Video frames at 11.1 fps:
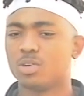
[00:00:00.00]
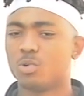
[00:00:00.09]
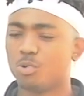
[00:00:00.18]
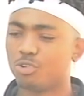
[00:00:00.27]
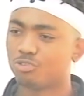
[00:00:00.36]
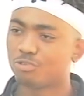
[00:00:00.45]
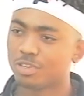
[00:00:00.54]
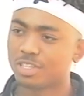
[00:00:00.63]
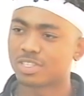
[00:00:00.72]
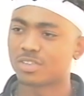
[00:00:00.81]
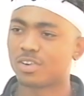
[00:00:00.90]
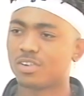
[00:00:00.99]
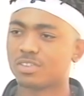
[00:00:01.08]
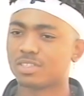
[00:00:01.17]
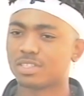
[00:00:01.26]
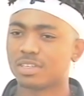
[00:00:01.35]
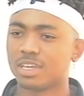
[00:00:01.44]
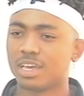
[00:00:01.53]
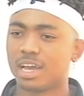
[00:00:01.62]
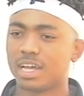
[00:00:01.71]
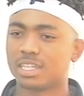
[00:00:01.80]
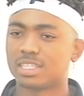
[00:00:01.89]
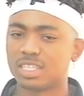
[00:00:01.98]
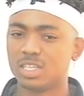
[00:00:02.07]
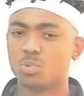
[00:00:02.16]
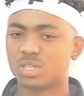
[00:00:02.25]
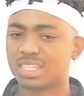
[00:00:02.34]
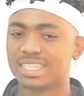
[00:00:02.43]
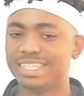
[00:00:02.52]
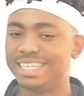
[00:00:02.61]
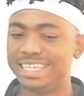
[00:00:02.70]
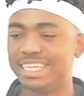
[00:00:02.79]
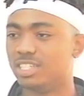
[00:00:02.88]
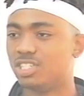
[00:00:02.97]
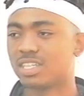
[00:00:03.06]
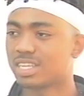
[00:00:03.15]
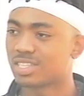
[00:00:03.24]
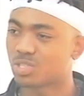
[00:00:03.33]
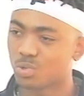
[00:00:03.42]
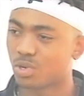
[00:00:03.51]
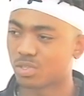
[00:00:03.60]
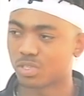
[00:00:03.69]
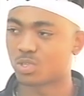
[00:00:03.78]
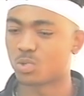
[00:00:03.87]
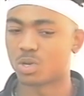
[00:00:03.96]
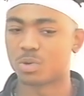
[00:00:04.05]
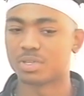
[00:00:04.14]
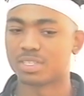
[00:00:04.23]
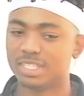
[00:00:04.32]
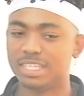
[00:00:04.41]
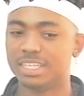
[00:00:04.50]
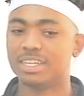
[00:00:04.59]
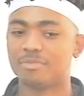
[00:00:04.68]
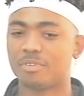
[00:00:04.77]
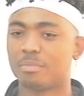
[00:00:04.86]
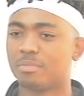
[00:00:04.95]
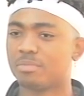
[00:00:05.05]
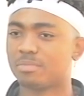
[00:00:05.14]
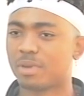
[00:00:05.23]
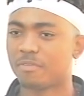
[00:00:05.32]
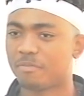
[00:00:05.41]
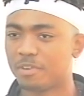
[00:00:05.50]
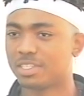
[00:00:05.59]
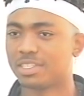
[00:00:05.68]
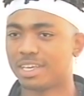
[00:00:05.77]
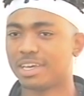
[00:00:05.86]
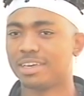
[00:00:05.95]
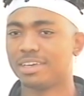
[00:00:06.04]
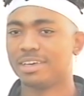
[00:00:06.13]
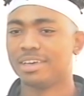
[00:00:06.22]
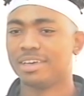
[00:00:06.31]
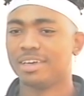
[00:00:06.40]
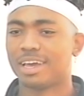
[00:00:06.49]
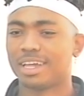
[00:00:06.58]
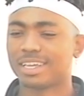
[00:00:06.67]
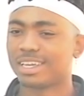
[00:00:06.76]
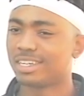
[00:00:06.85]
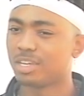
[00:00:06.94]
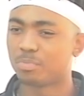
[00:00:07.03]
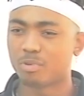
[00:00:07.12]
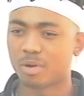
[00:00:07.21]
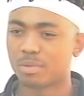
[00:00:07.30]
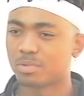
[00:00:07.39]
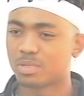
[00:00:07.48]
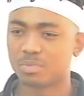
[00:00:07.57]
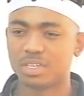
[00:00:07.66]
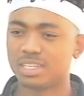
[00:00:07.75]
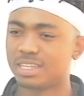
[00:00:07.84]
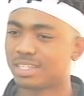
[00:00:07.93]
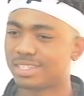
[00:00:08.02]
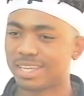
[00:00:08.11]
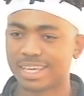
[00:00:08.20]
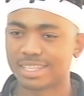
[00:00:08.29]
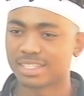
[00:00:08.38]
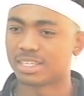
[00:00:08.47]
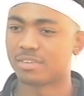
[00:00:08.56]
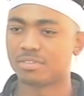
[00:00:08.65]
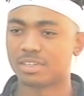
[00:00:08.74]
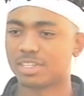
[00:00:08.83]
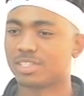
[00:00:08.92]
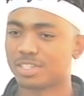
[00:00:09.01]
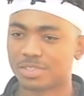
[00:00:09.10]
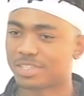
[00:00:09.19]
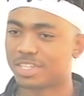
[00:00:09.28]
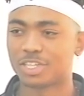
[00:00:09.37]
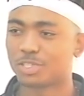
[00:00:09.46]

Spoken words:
going through these songs and seeing what is needed, just as Too Young to Soca was needed from my first year and getting the problems with being in their tent and everything and just saying